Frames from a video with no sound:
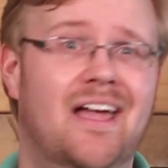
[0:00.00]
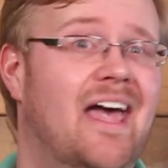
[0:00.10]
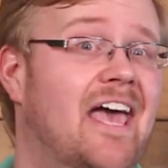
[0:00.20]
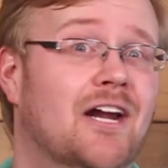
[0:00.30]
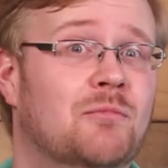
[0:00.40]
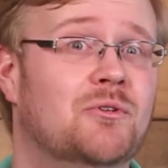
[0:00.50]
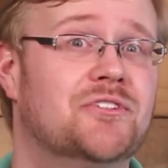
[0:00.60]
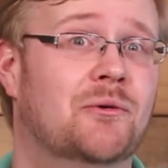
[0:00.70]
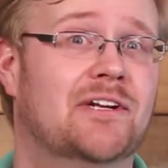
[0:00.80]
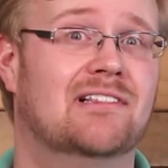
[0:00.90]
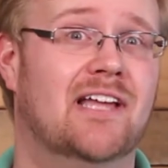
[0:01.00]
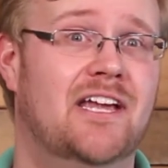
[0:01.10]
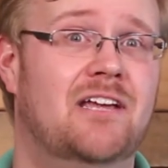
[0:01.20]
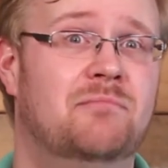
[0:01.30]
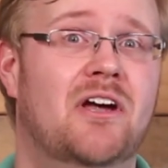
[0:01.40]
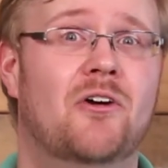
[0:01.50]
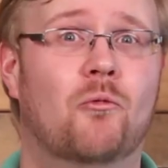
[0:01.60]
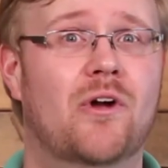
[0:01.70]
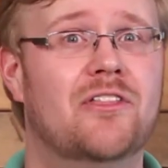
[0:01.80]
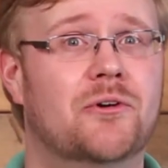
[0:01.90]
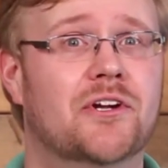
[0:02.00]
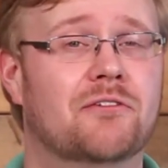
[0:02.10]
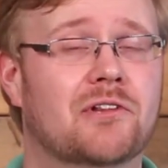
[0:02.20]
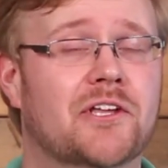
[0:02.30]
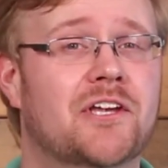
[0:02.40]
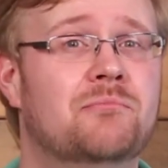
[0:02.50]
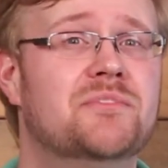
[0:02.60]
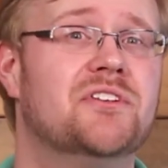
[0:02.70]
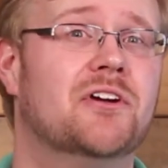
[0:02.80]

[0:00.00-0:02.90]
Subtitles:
animals going lame, withering of limbs,